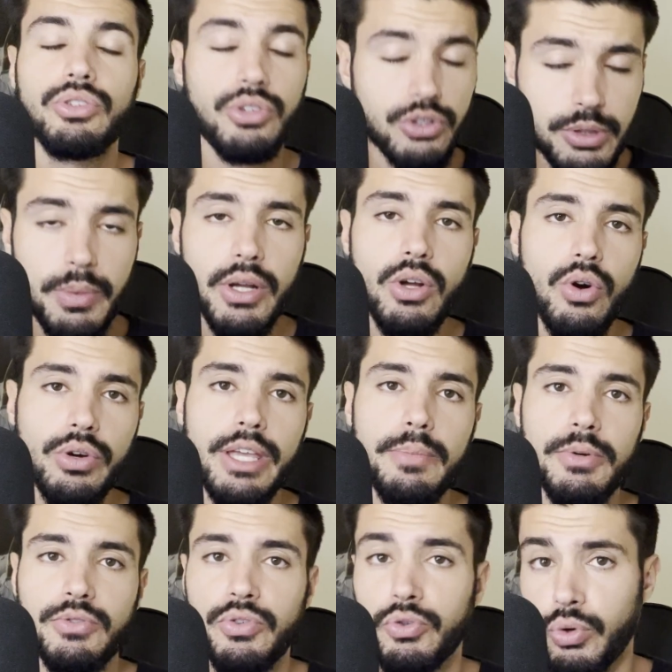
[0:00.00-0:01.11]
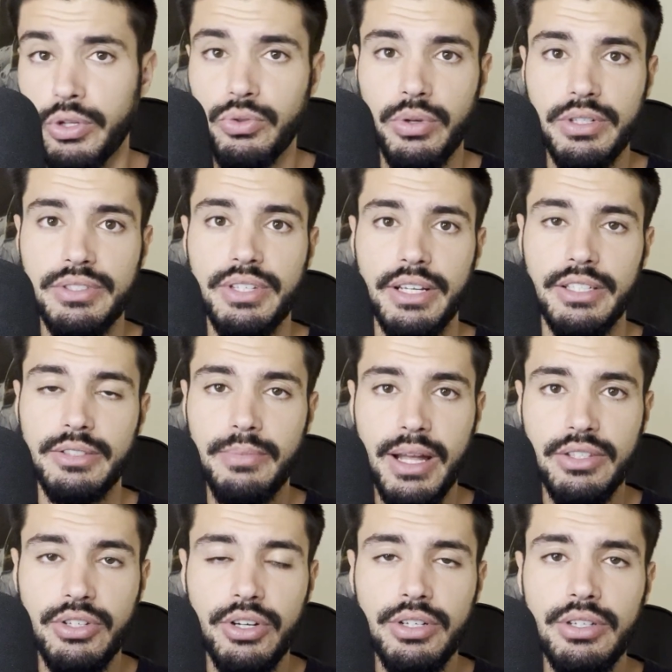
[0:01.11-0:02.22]
those are my goalkeepers for 2026.
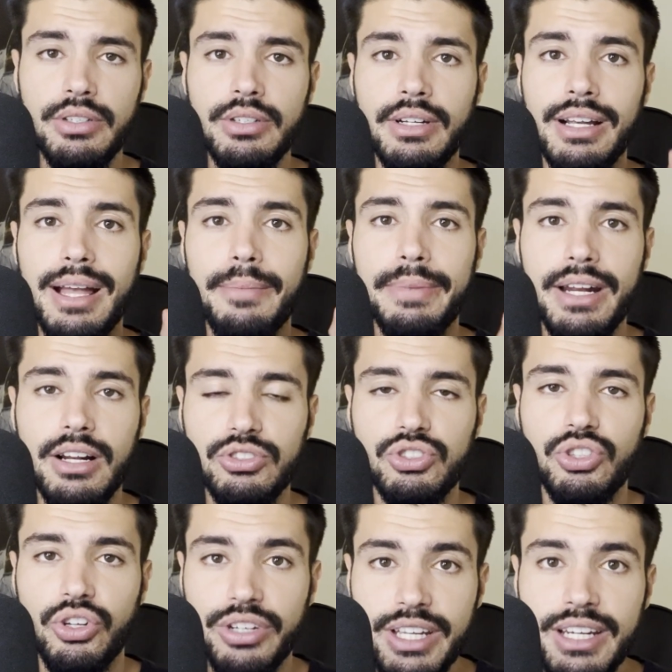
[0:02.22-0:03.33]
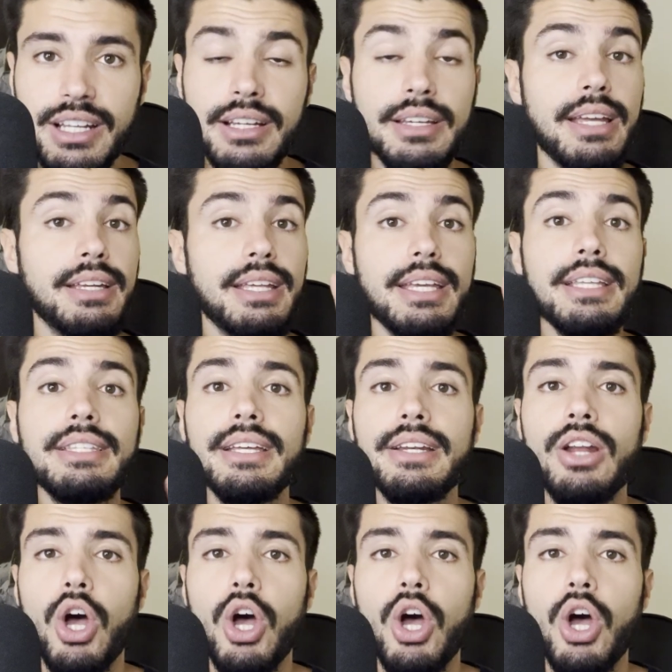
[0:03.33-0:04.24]
Matt Turner, Gabriel Slonina, and Ethan